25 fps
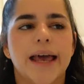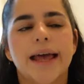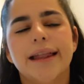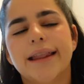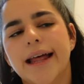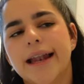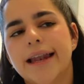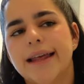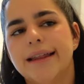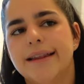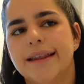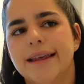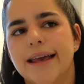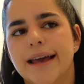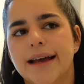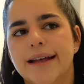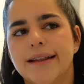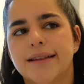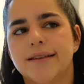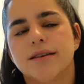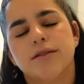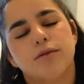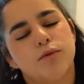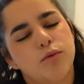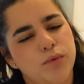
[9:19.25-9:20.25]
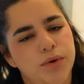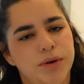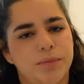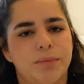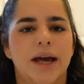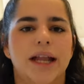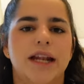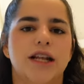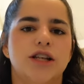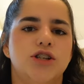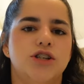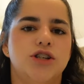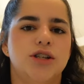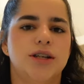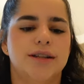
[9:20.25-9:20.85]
And then in the end, we managed